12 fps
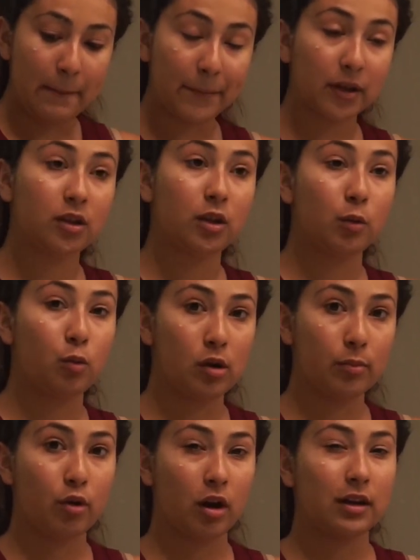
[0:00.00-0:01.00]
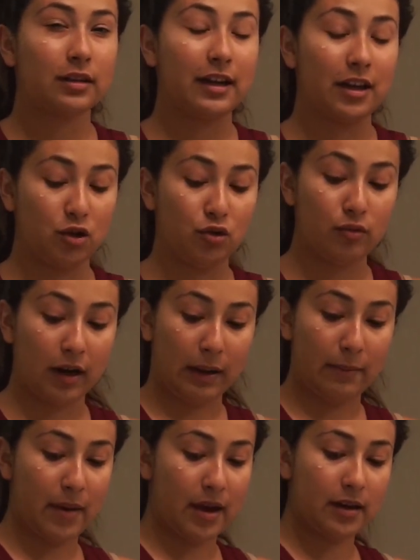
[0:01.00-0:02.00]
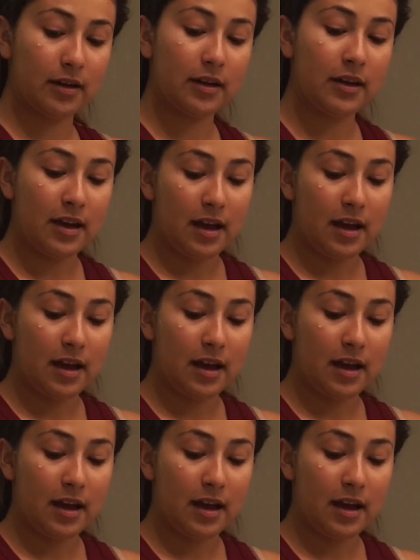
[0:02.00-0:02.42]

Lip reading: But the one product that I do recommend